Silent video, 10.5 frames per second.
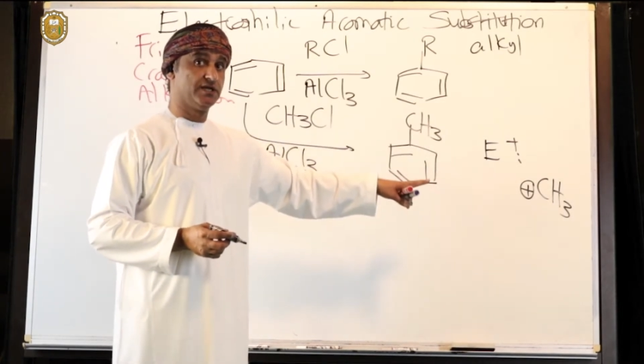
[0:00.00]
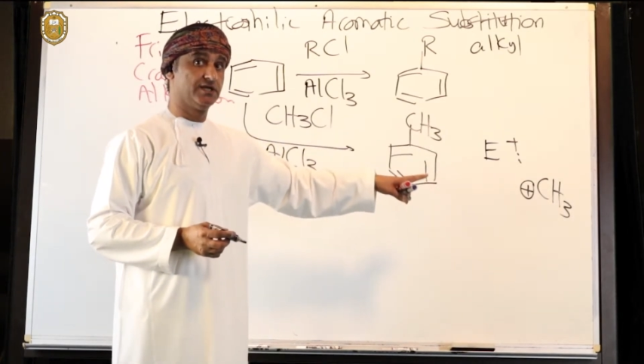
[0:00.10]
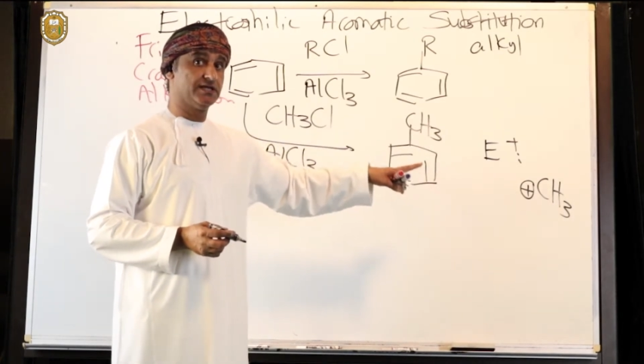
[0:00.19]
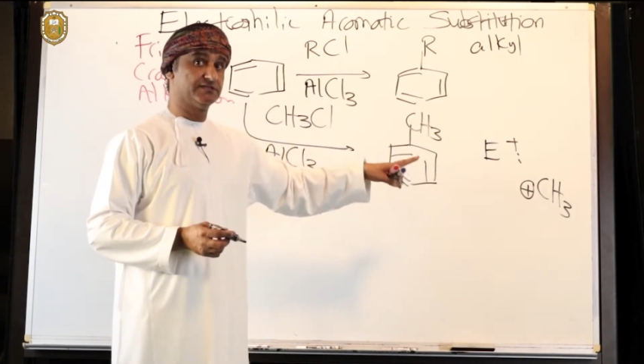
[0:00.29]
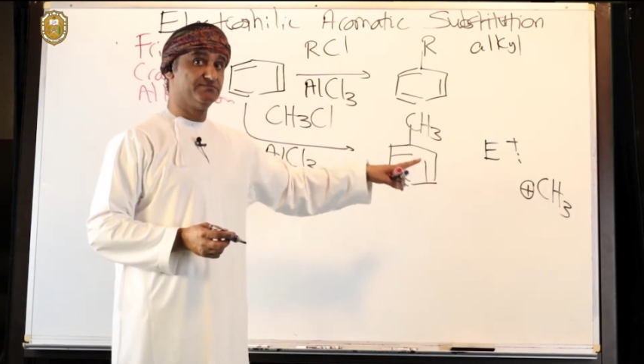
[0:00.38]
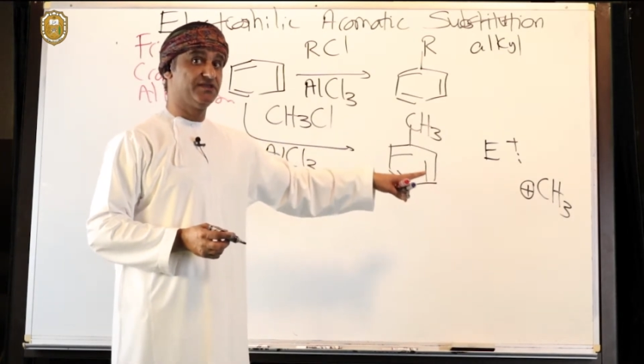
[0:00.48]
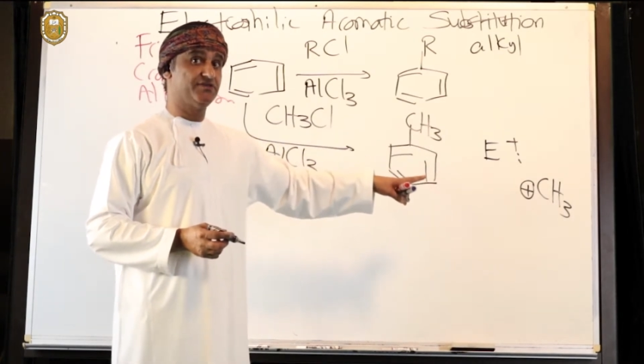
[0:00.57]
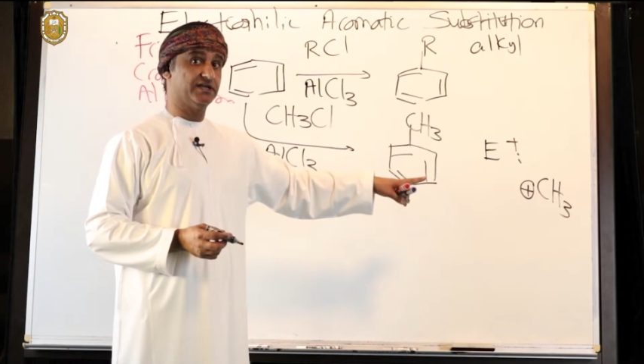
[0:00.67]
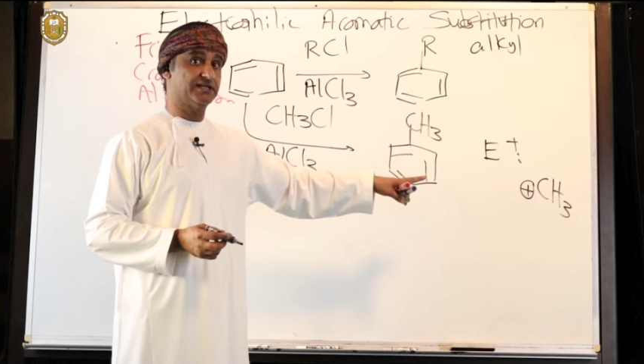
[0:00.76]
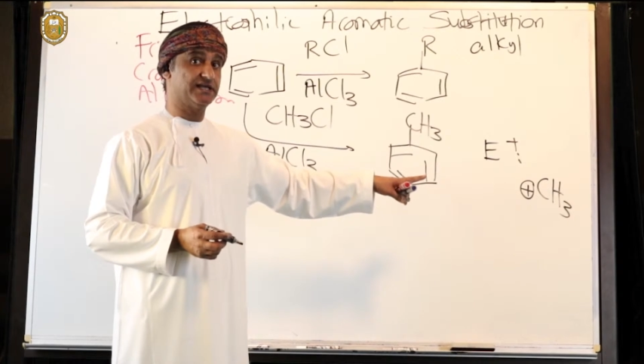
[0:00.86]
that
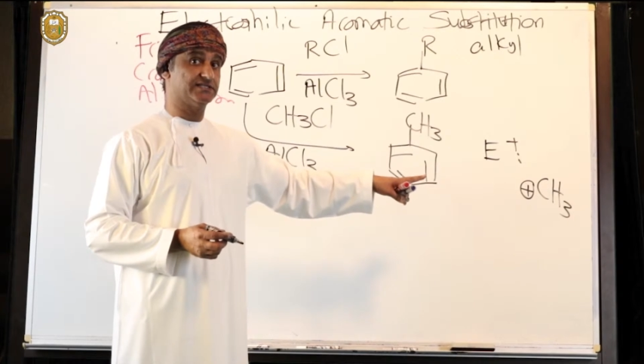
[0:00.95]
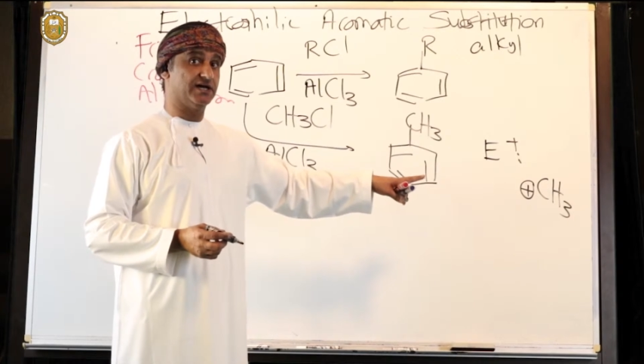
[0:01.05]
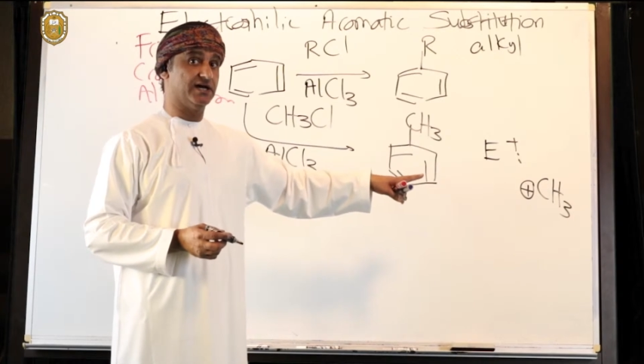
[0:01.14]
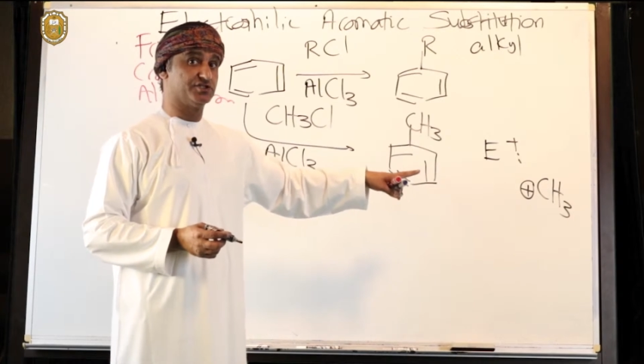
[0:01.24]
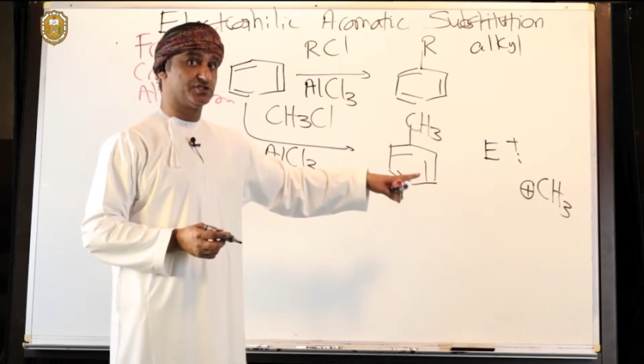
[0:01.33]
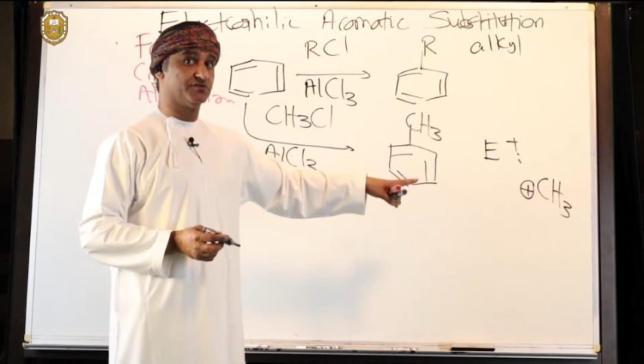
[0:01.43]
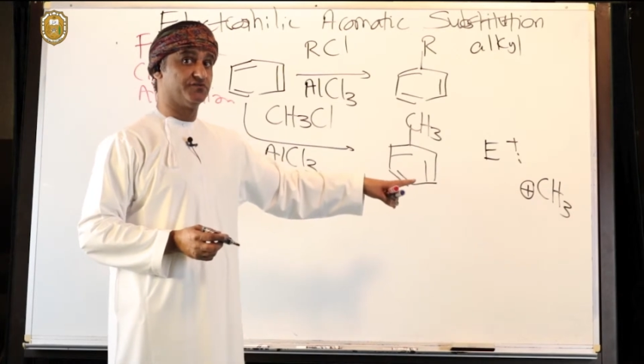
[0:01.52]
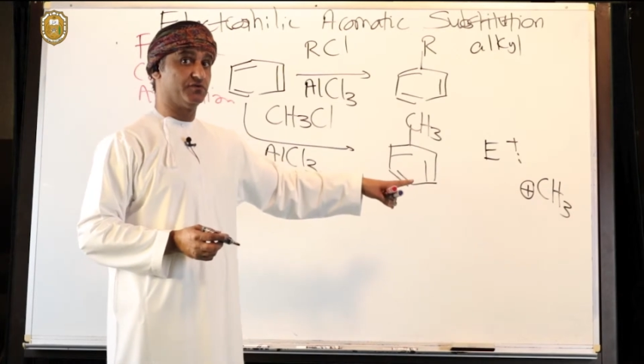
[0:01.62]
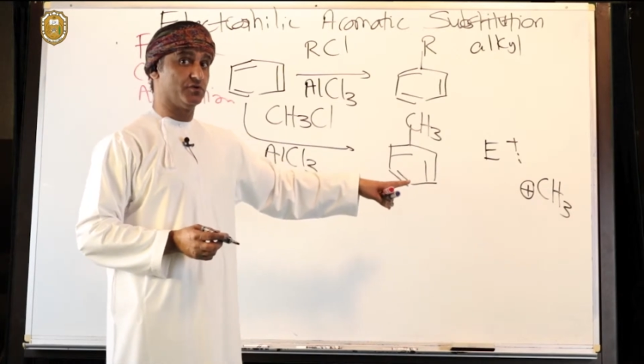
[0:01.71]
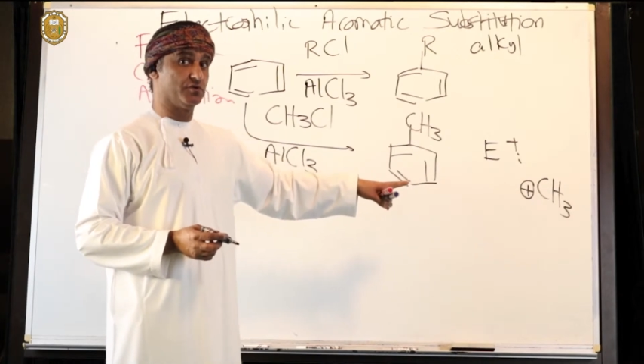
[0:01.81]
methyl cation should
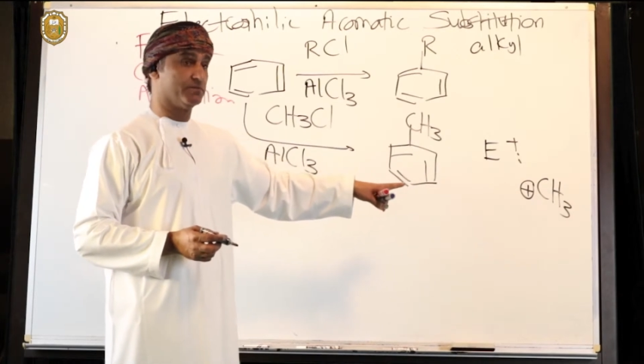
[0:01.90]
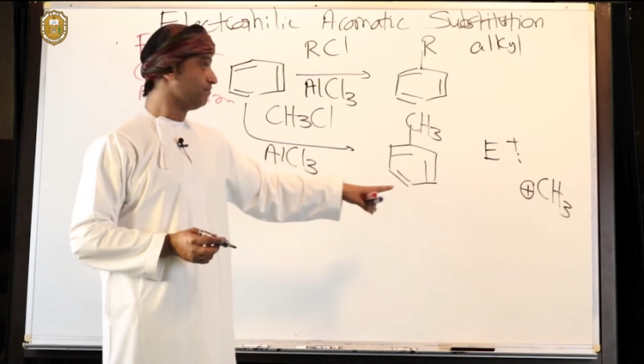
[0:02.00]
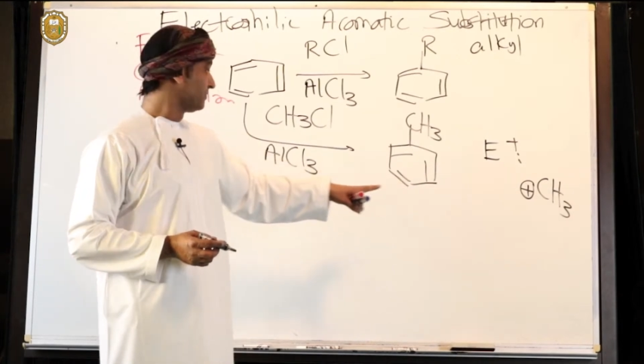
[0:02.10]
form